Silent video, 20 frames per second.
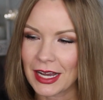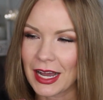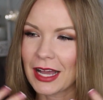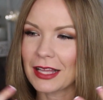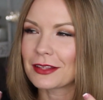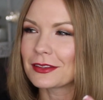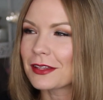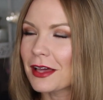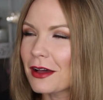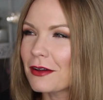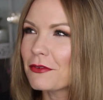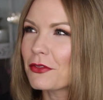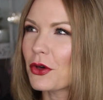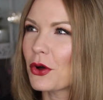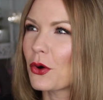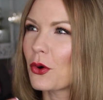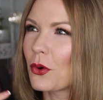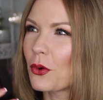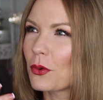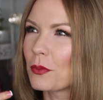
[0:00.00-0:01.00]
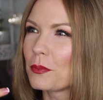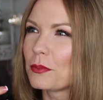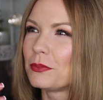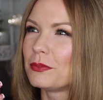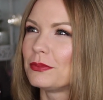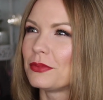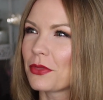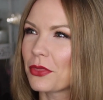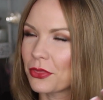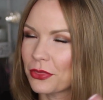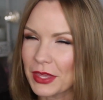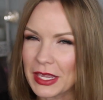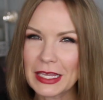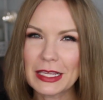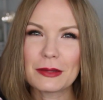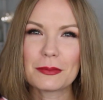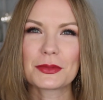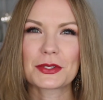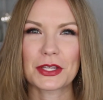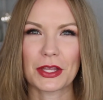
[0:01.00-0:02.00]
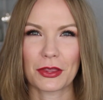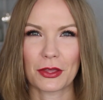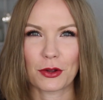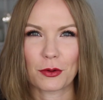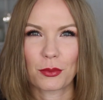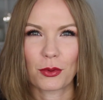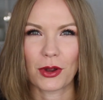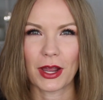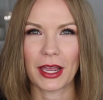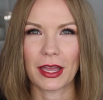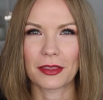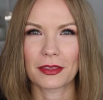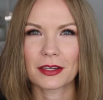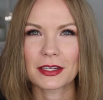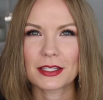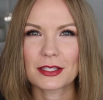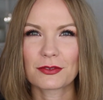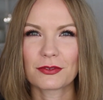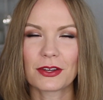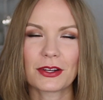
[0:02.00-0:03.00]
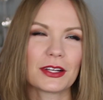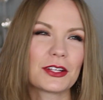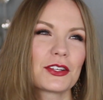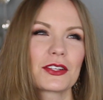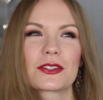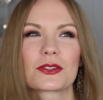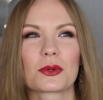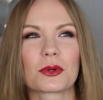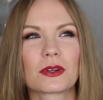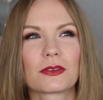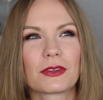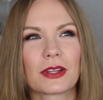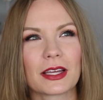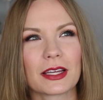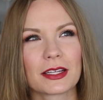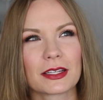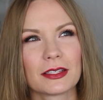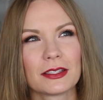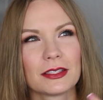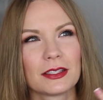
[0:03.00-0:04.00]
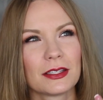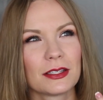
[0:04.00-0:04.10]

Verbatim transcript: I love the whole theme to their brand, that it's very just sort of like